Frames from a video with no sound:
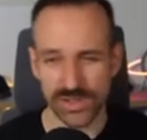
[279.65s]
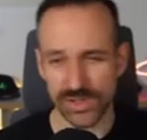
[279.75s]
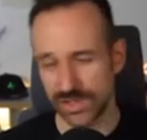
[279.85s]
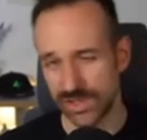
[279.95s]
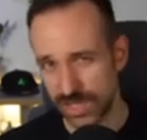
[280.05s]
You
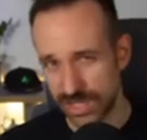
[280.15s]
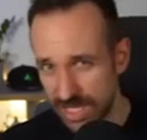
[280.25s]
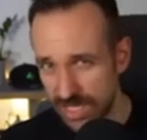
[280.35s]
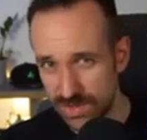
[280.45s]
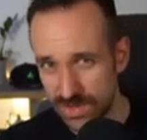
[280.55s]
can
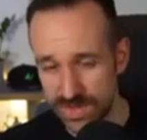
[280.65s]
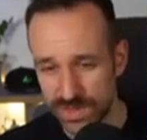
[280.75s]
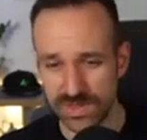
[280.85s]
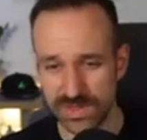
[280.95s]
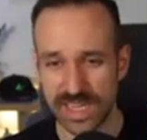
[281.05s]
continue to
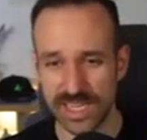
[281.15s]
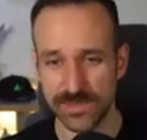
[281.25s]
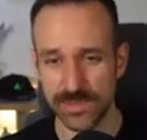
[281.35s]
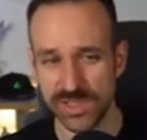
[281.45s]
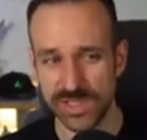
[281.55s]
use the
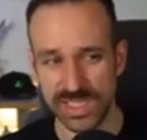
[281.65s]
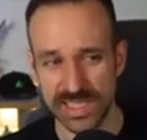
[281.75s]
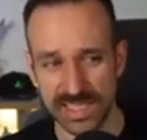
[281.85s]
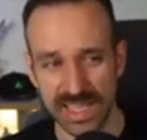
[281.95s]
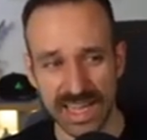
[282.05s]
Expo
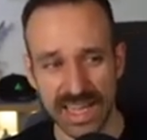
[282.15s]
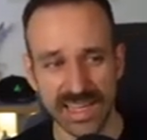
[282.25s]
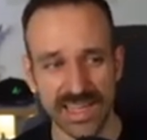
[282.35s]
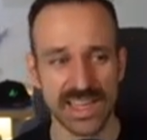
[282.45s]
CLI.